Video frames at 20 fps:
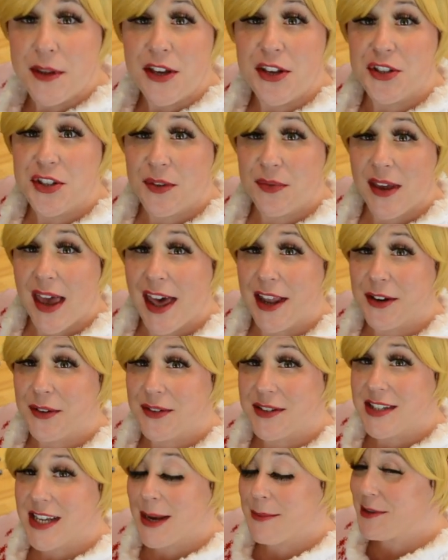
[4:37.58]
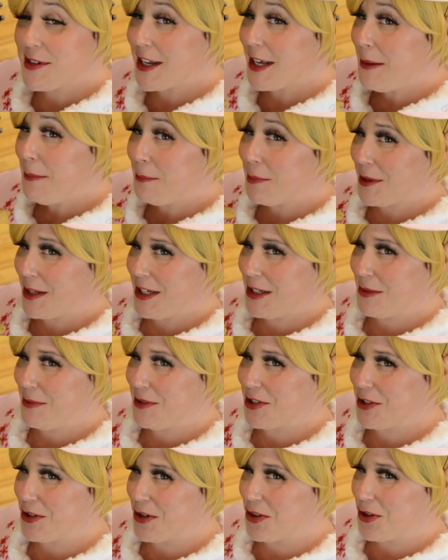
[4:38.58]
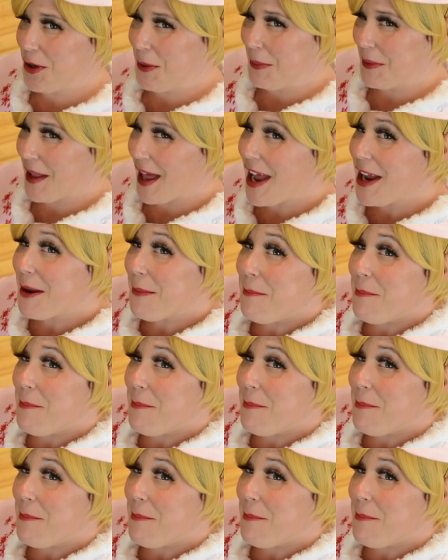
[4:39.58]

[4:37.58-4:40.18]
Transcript: So if you had a good time today, please be sure to throw up a like,